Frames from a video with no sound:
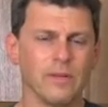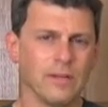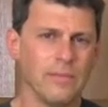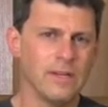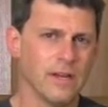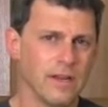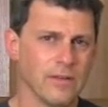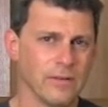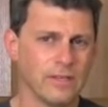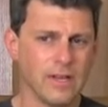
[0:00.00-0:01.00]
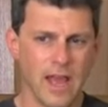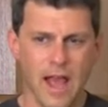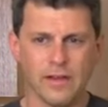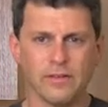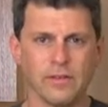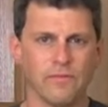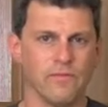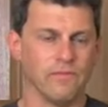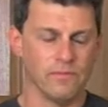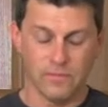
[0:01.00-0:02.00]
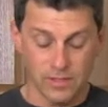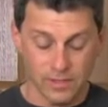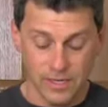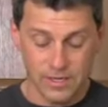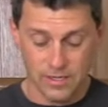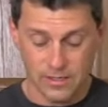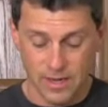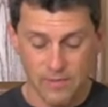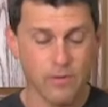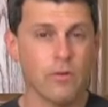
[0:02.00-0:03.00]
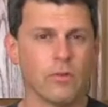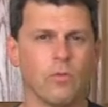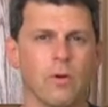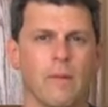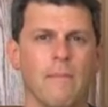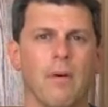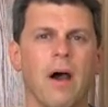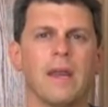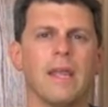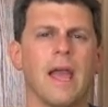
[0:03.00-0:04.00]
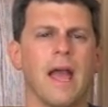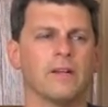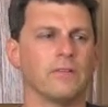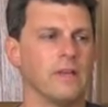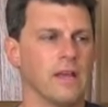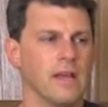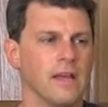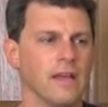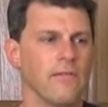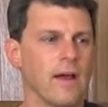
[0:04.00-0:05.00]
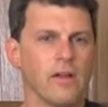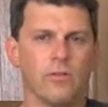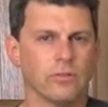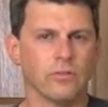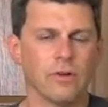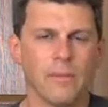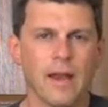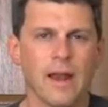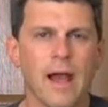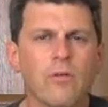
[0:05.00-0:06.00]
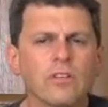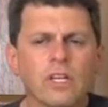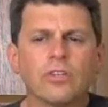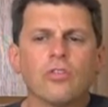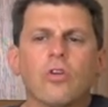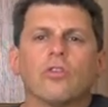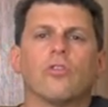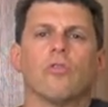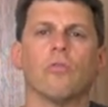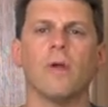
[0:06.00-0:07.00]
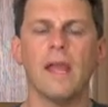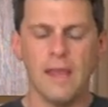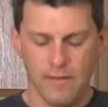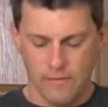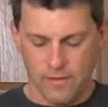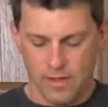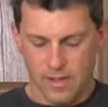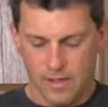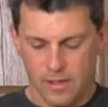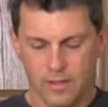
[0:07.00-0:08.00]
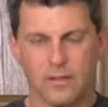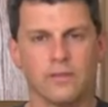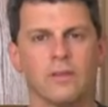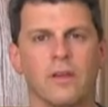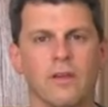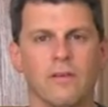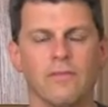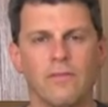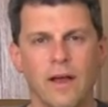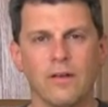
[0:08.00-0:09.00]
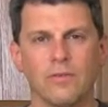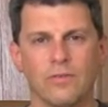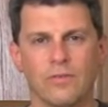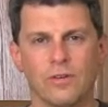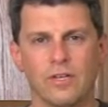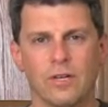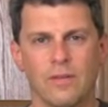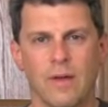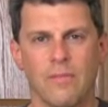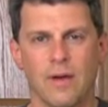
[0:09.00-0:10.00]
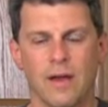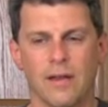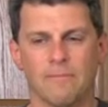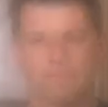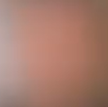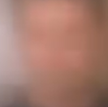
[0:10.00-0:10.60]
But let me tell you, it's actually delicious. I've grown to where my body actually, if I go a certain amount of hours, I start to crave this vital nutrition in my body.